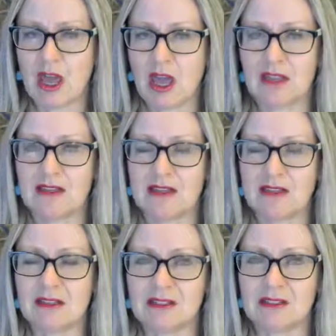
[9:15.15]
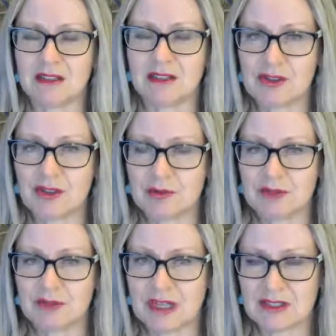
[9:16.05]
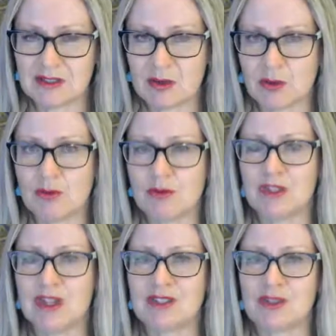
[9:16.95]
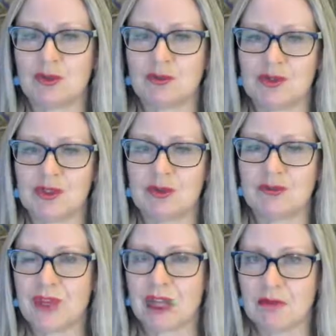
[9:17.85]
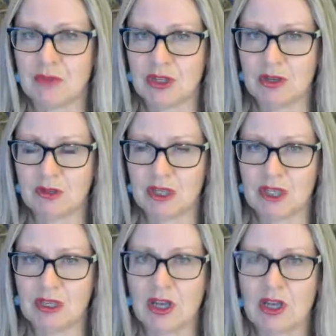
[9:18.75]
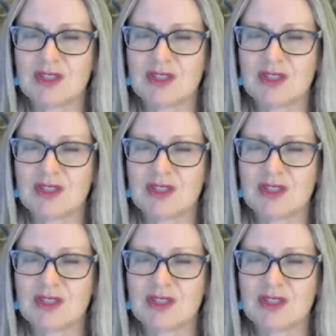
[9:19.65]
and in such circumstances the court needs to resolve the ambiguity